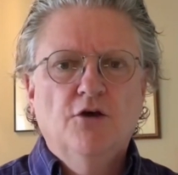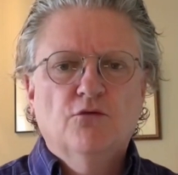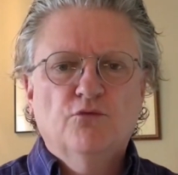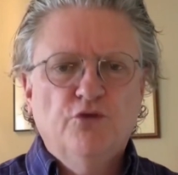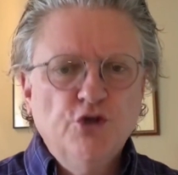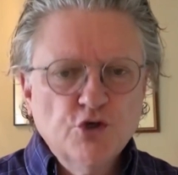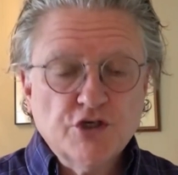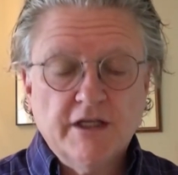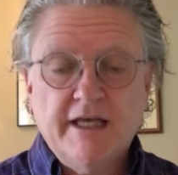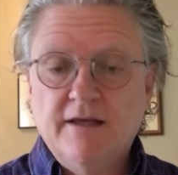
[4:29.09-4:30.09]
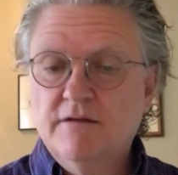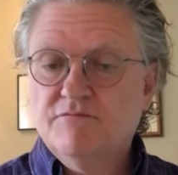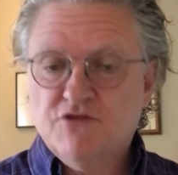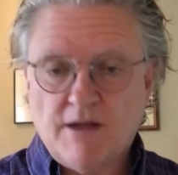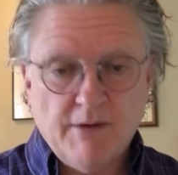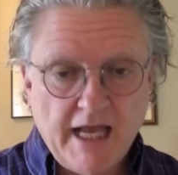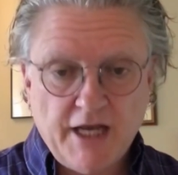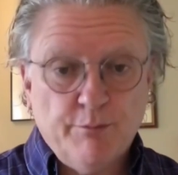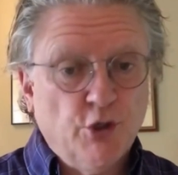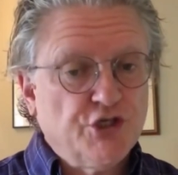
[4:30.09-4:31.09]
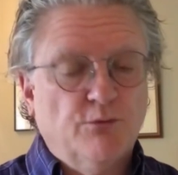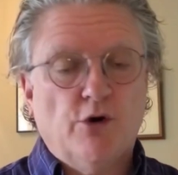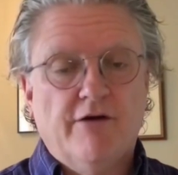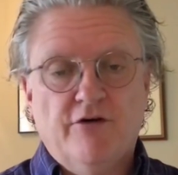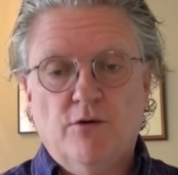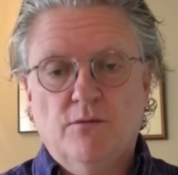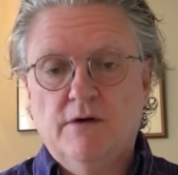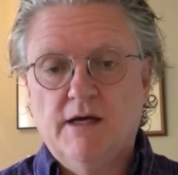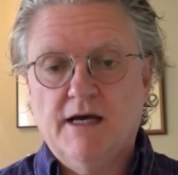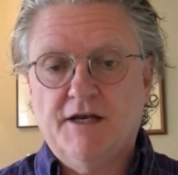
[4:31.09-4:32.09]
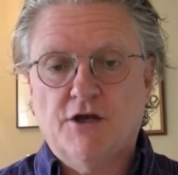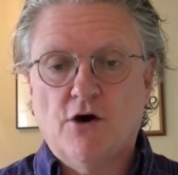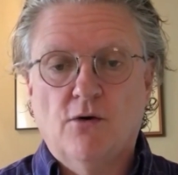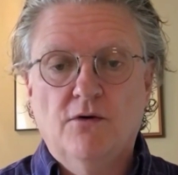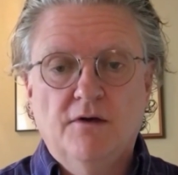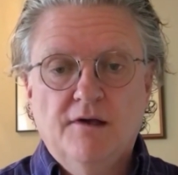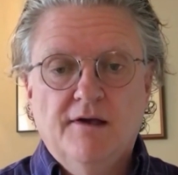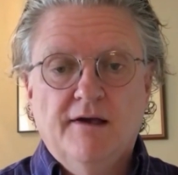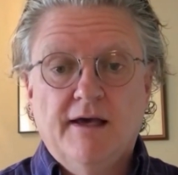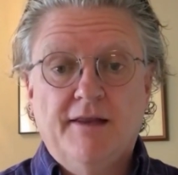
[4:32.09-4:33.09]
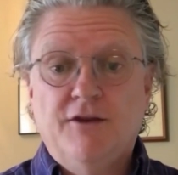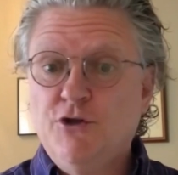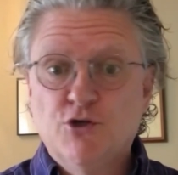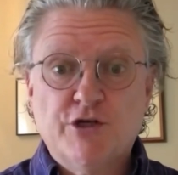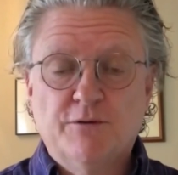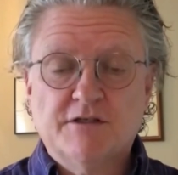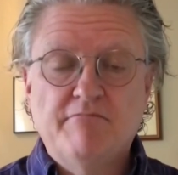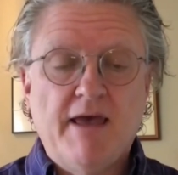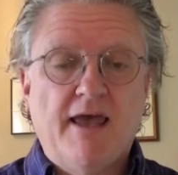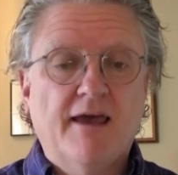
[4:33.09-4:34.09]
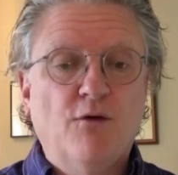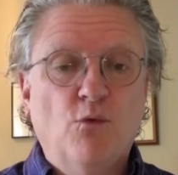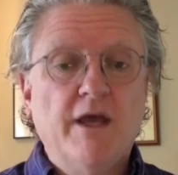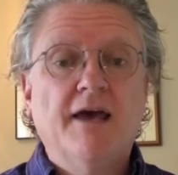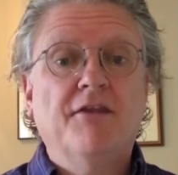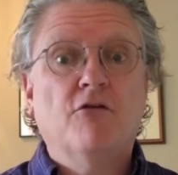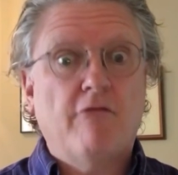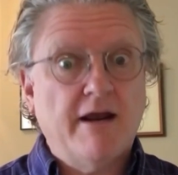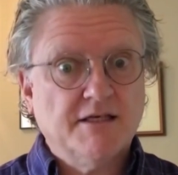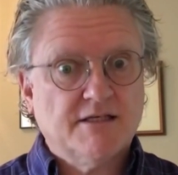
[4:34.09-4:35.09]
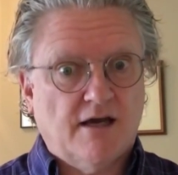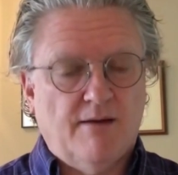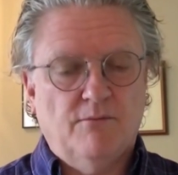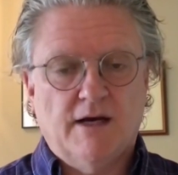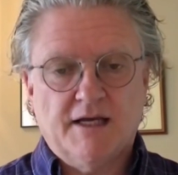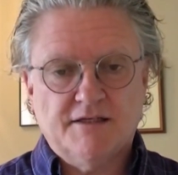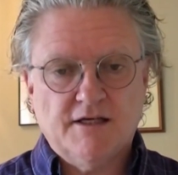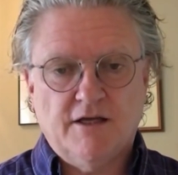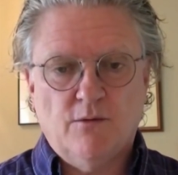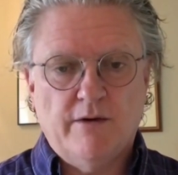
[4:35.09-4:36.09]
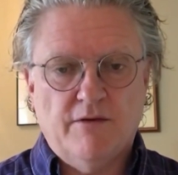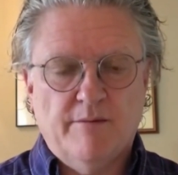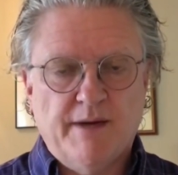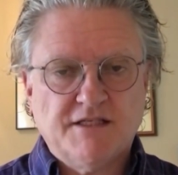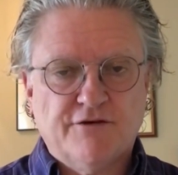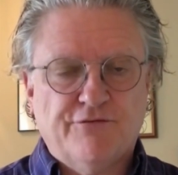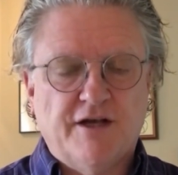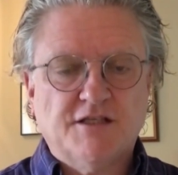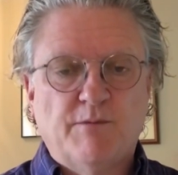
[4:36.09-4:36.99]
Usually somebody had to push him wherever he had to go, and usually it was me, and we had the greatest time. I can tell you, we were the best of friends.